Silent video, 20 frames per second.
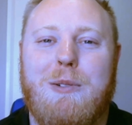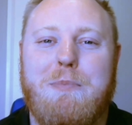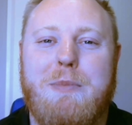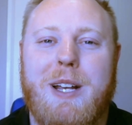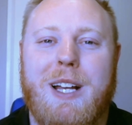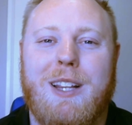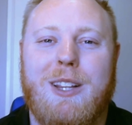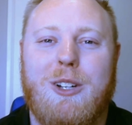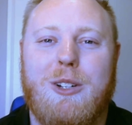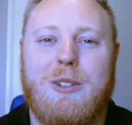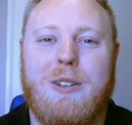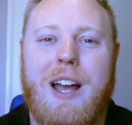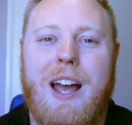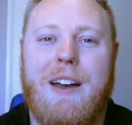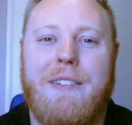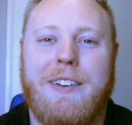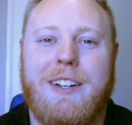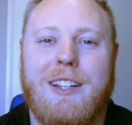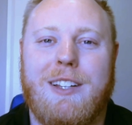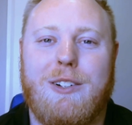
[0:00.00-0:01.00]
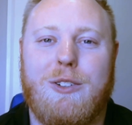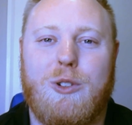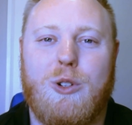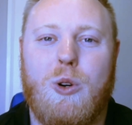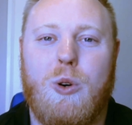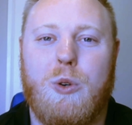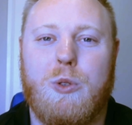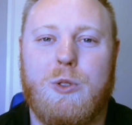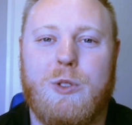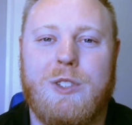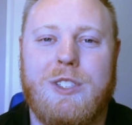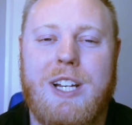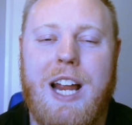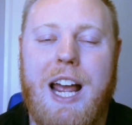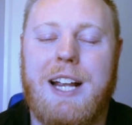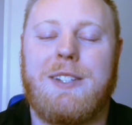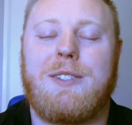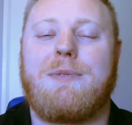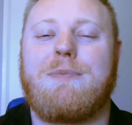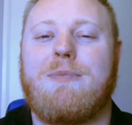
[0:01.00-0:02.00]
being a little having a little colder is
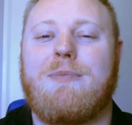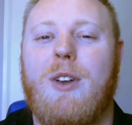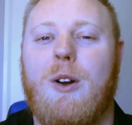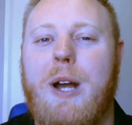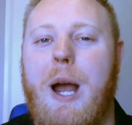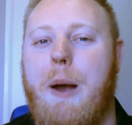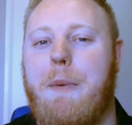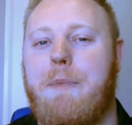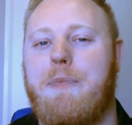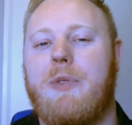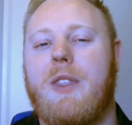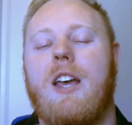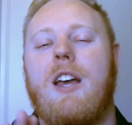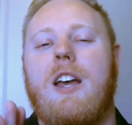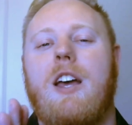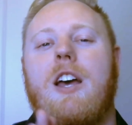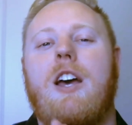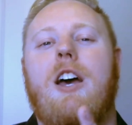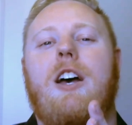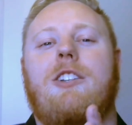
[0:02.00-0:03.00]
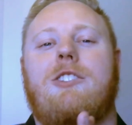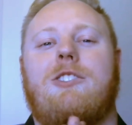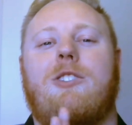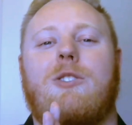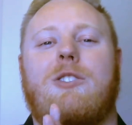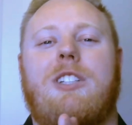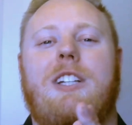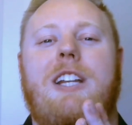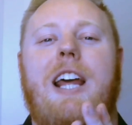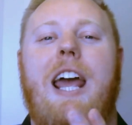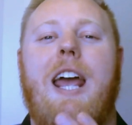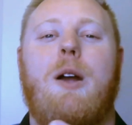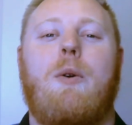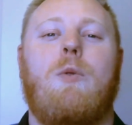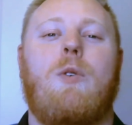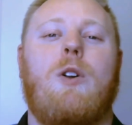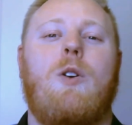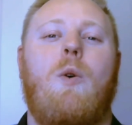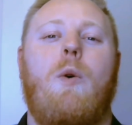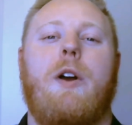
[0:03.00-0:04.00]
nice. Okay, so today
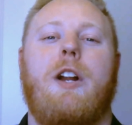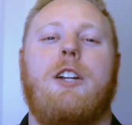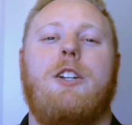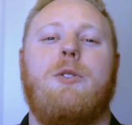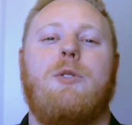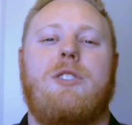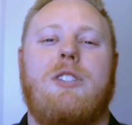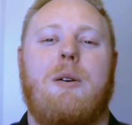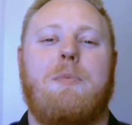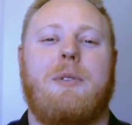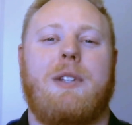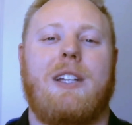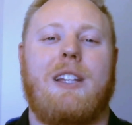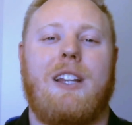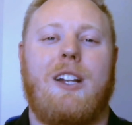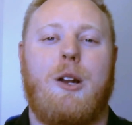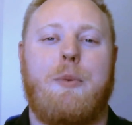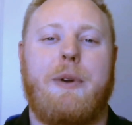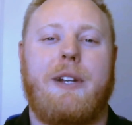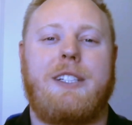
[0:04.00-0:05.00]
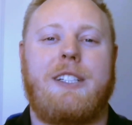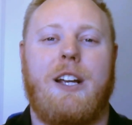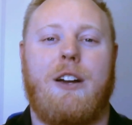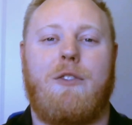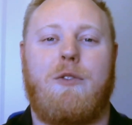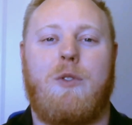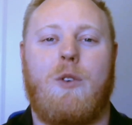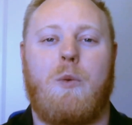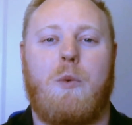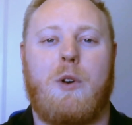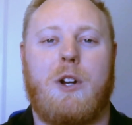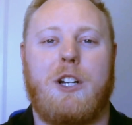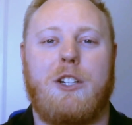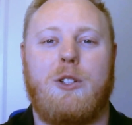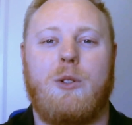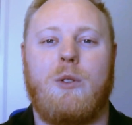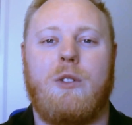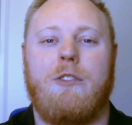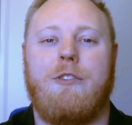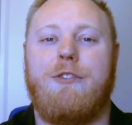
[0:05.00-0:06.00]
we're going to do something a little bit different. We're going
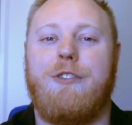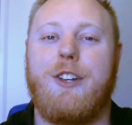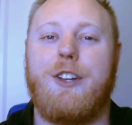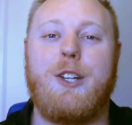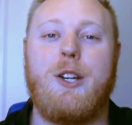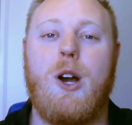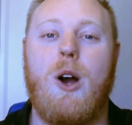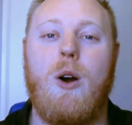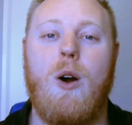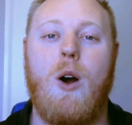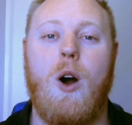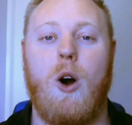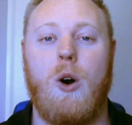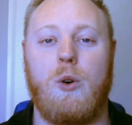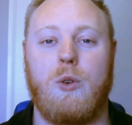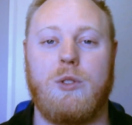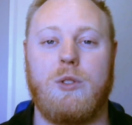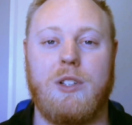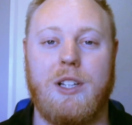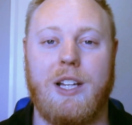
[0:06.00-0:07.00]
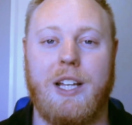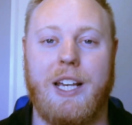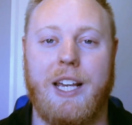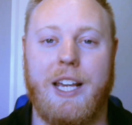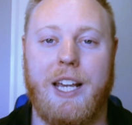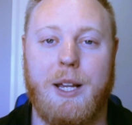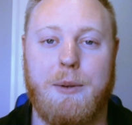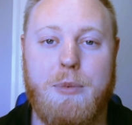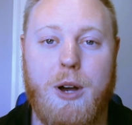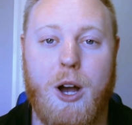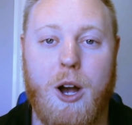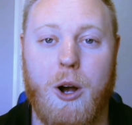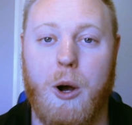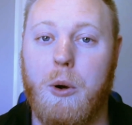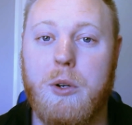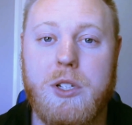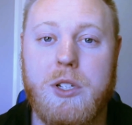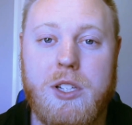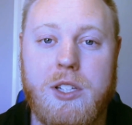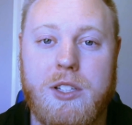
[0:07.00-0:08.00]
to do a video only
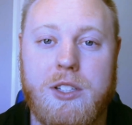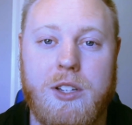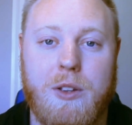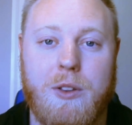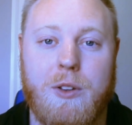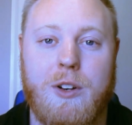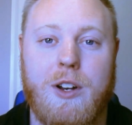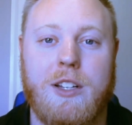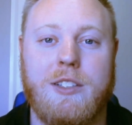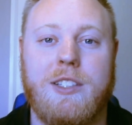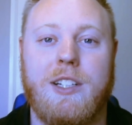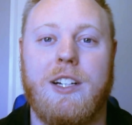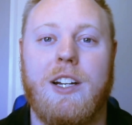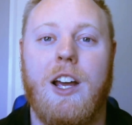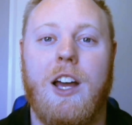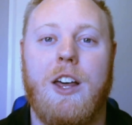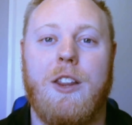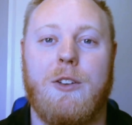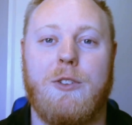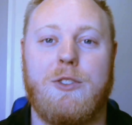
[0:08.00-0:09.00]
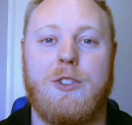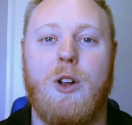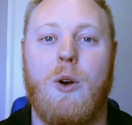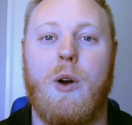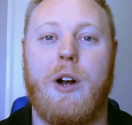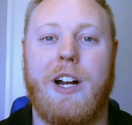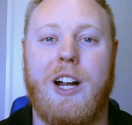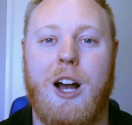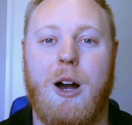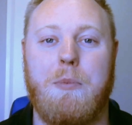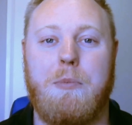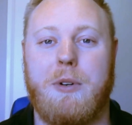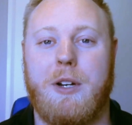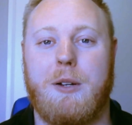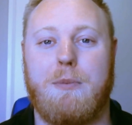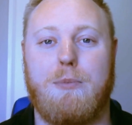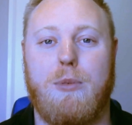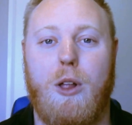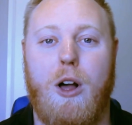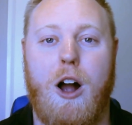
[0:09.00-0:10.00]
post, so there's no
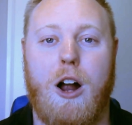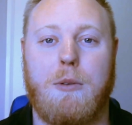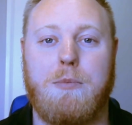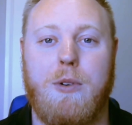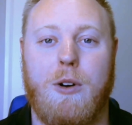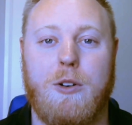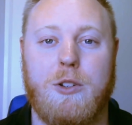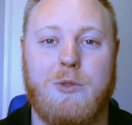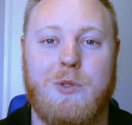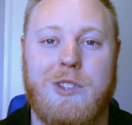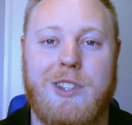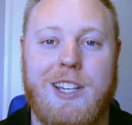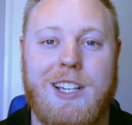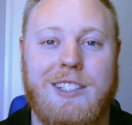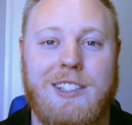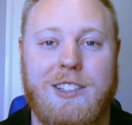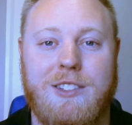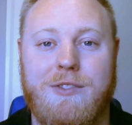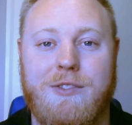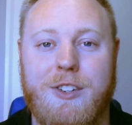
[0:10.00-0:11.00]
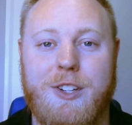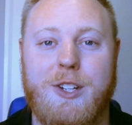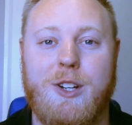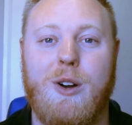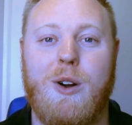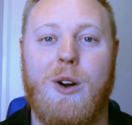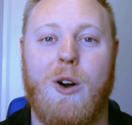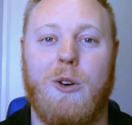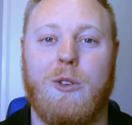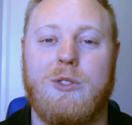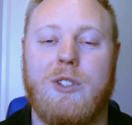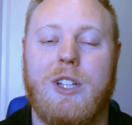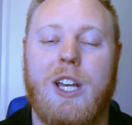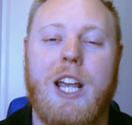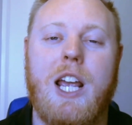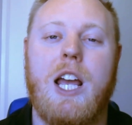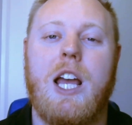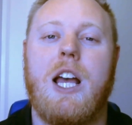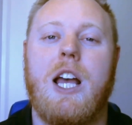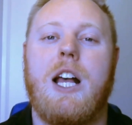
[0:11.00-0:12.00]
accompanying blog post with this. It's video
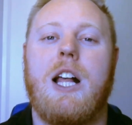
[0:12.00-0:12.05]
only.